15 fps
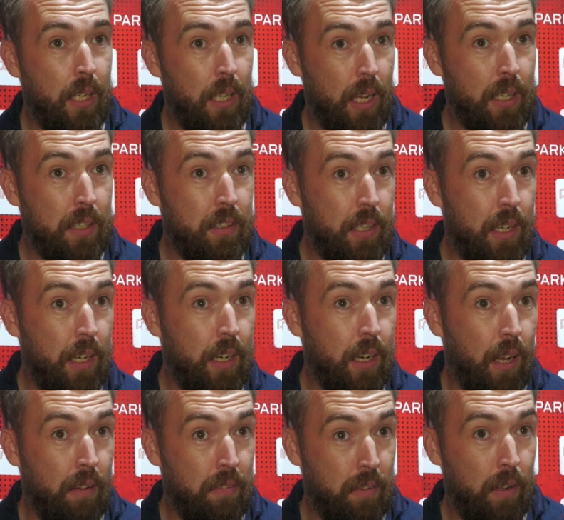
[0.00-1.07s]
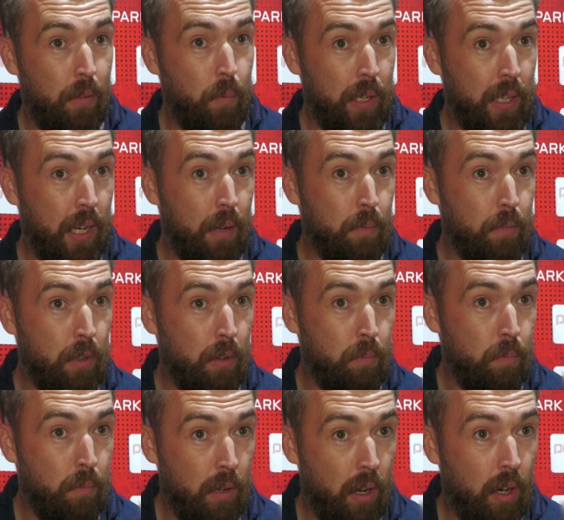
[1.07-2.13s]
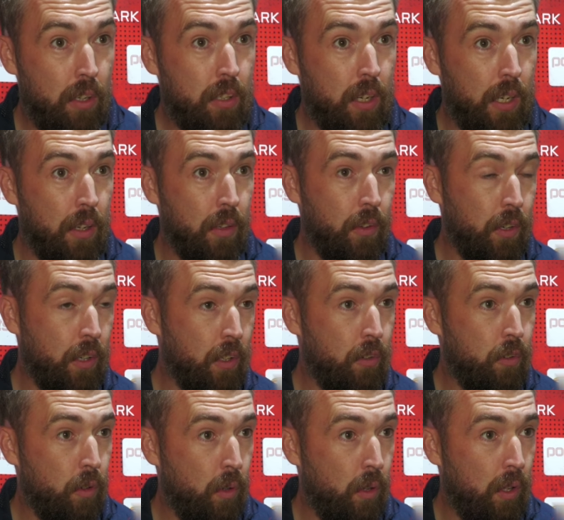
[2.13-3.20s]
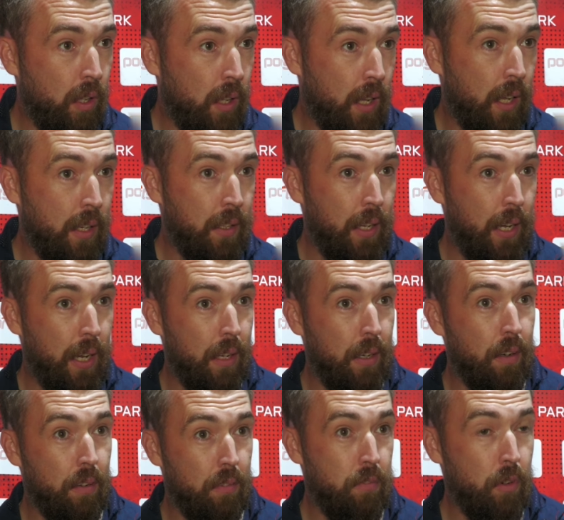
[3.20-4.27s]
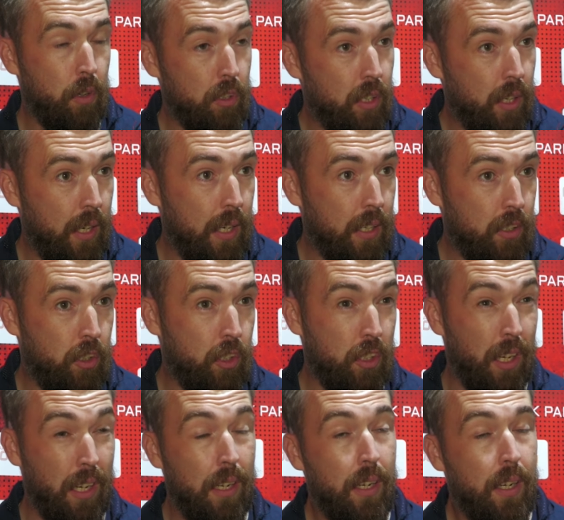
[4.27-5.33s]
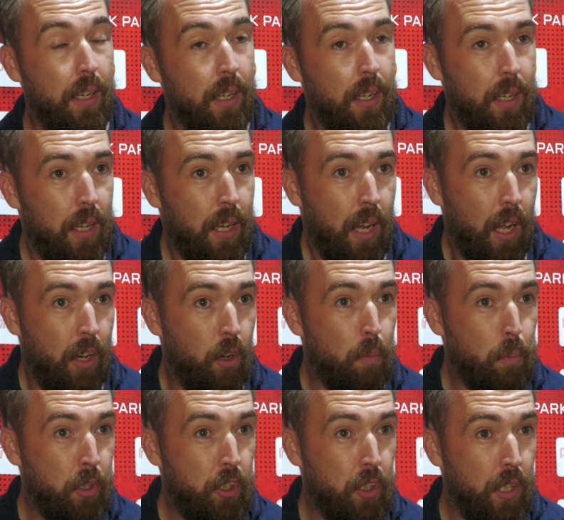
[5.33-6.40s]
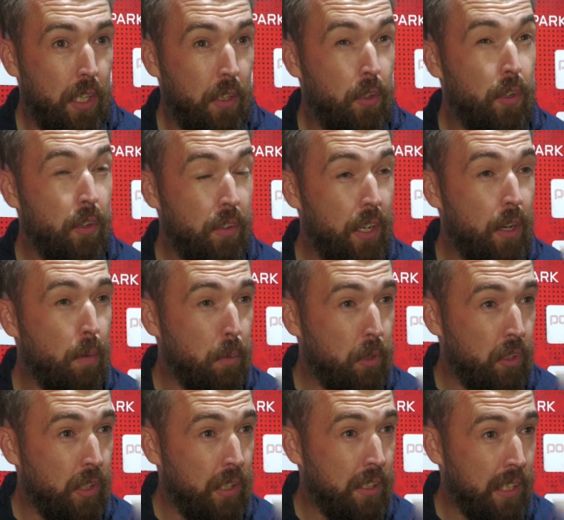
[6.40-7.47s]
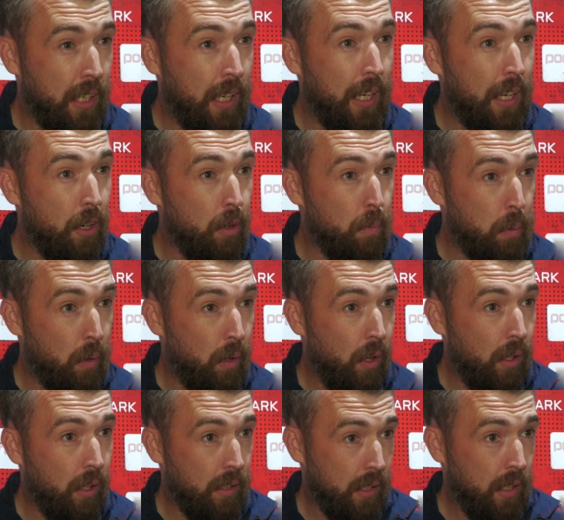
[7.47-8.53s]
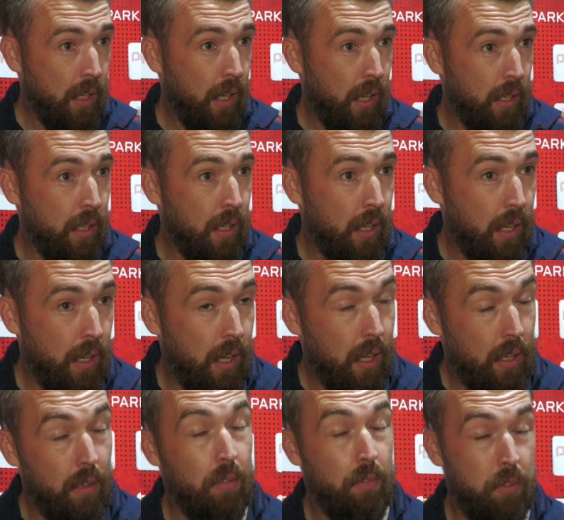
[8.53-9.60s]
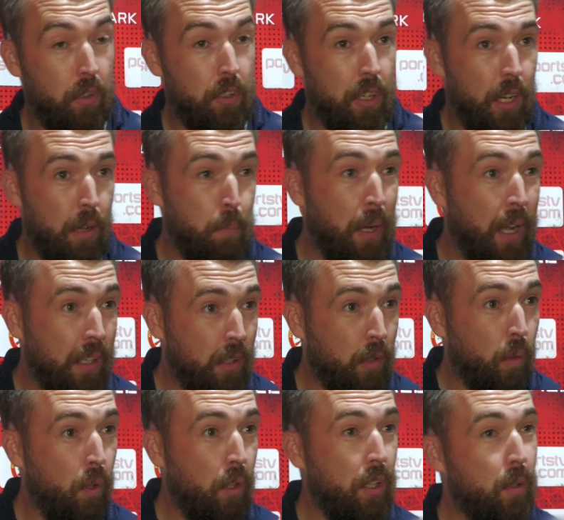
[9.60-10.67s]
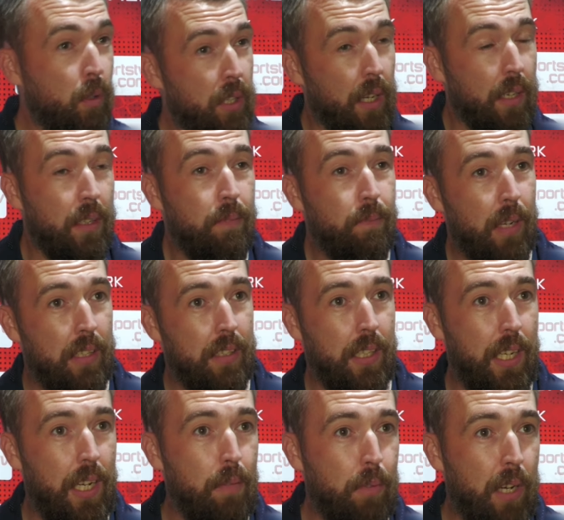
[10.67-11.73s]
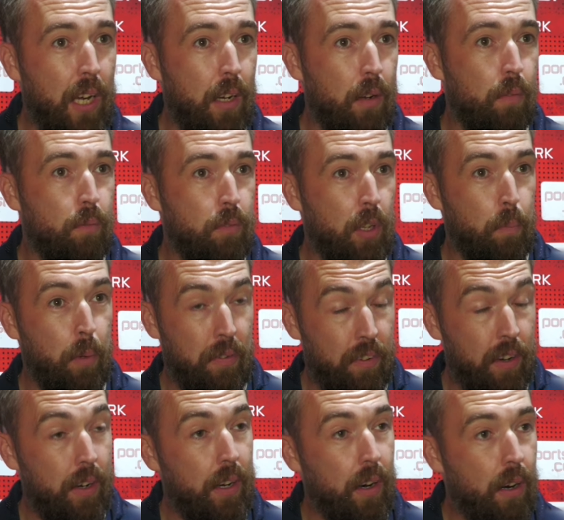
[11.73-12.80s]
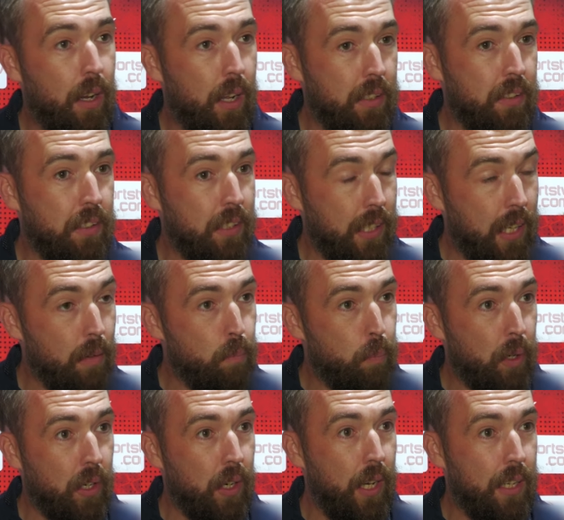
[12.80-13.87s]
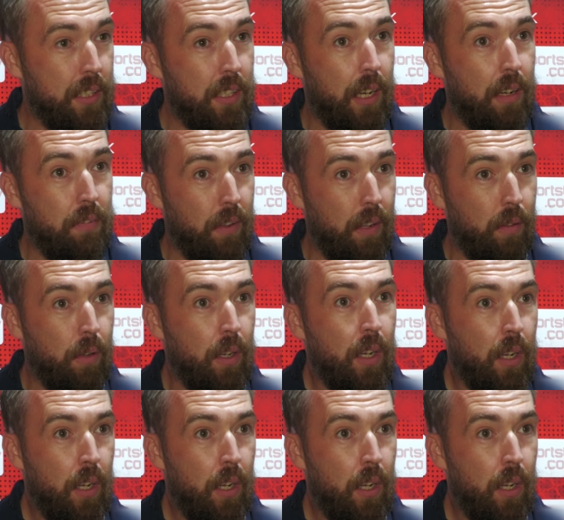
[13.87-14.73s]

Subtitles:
That said, I felt we kept them largely under control, and then, unfortunately, it's just an opportunity, two or three opportunities to clear a ball, and unfortunately a bad goal goes in. As the game kind of, to be fair to our lads, as the game progressed, I felt